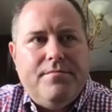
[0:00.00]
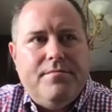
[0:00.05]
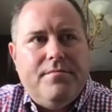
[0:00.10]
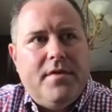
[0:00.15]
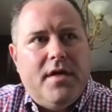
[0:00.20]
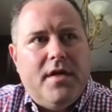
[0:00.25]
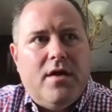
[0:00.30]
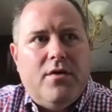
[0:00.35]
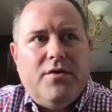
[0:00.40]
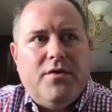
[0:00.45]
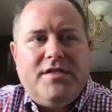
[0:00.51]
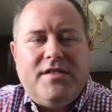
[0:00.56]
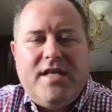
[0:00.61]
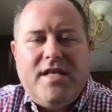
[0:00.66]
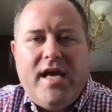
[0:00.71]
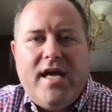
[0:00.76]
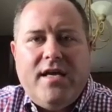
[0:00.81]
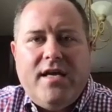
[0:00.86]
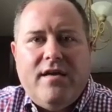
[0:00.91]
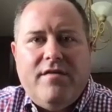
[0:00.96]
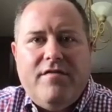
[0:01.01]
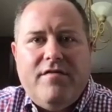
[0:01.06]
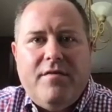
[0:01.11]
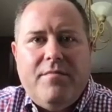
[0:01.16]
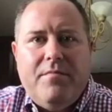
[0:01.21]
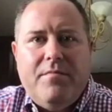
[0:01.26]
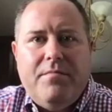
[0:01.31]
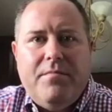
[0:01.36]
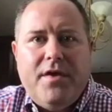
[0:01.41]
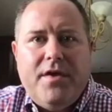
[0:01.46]
it's the end of a
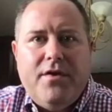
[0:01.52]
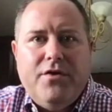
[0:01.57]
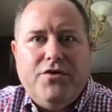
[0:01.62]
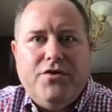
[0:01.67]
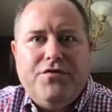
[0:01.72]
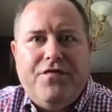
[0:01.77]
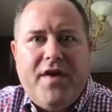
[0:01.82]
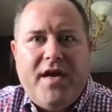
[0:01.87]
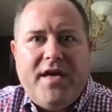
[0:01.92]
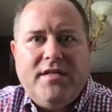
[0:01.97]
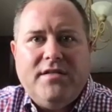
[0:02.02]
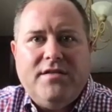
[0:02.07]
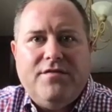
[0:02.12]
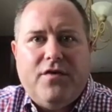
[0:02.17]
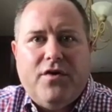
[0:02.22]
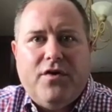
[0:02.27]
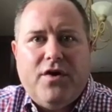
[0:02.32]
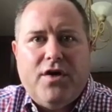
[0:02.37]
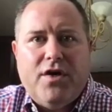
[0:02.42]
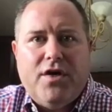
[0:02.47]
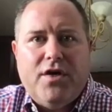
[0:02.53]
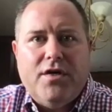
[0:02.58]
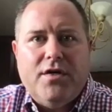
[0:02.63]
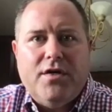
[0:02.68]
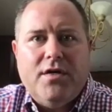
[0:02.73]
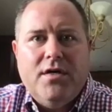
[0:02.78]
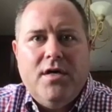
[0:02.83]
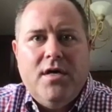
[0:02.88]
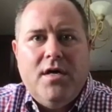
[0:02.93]
huge phase for her.